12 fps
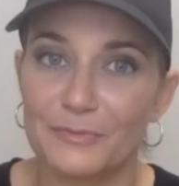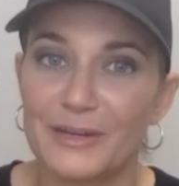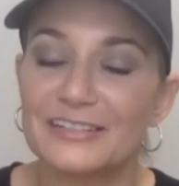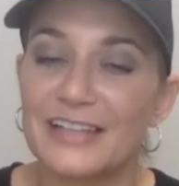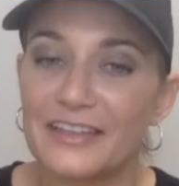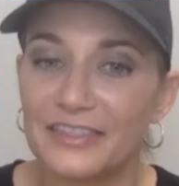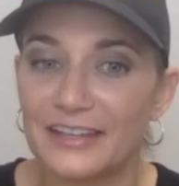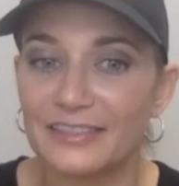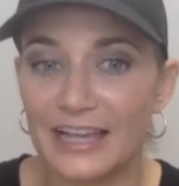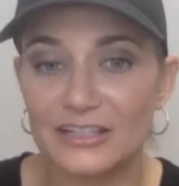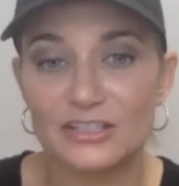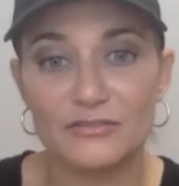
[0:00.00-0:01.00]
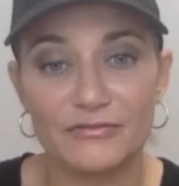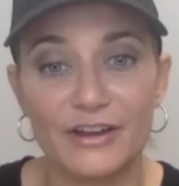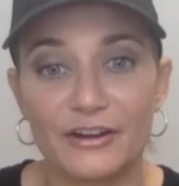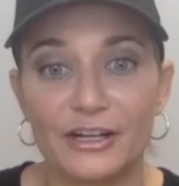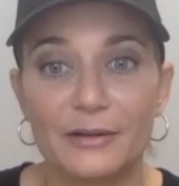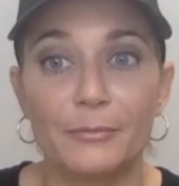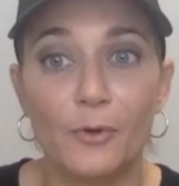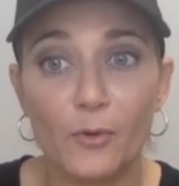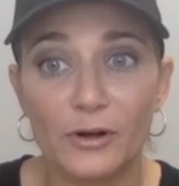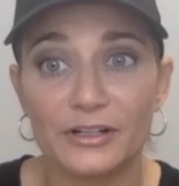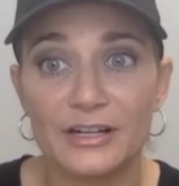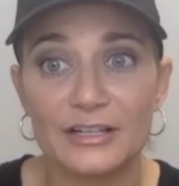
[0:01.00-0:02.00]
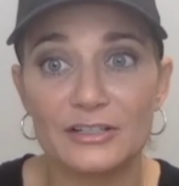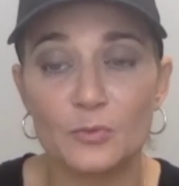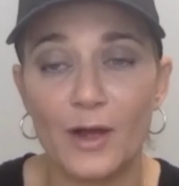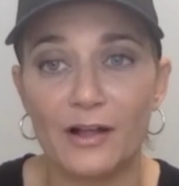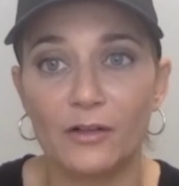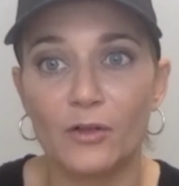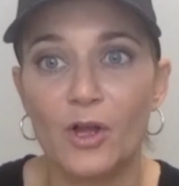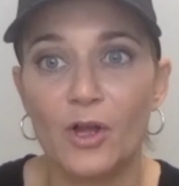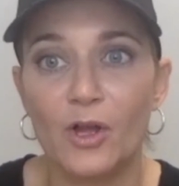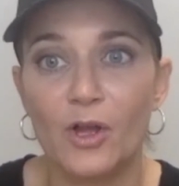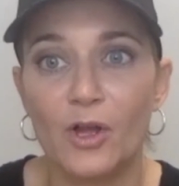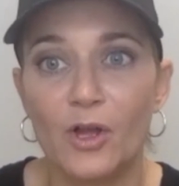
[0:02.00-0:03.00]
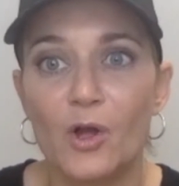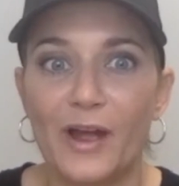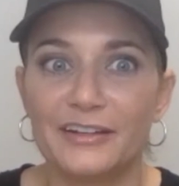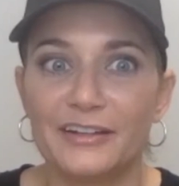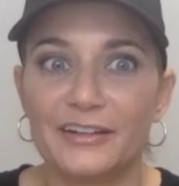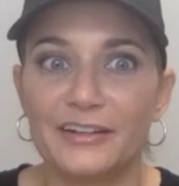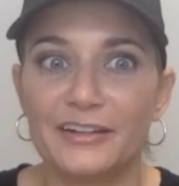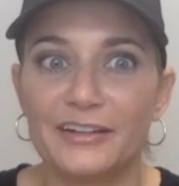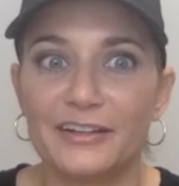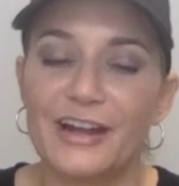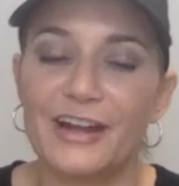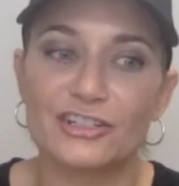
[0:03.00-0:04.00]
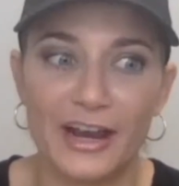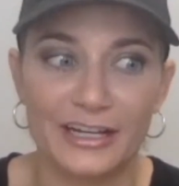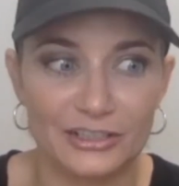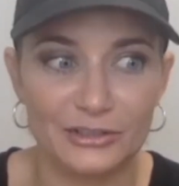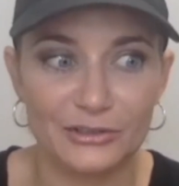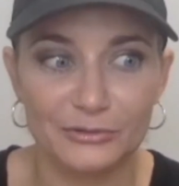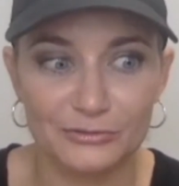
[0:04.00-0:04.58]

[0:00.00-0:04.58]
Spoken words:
because I think that's very important as well when you're not just trying to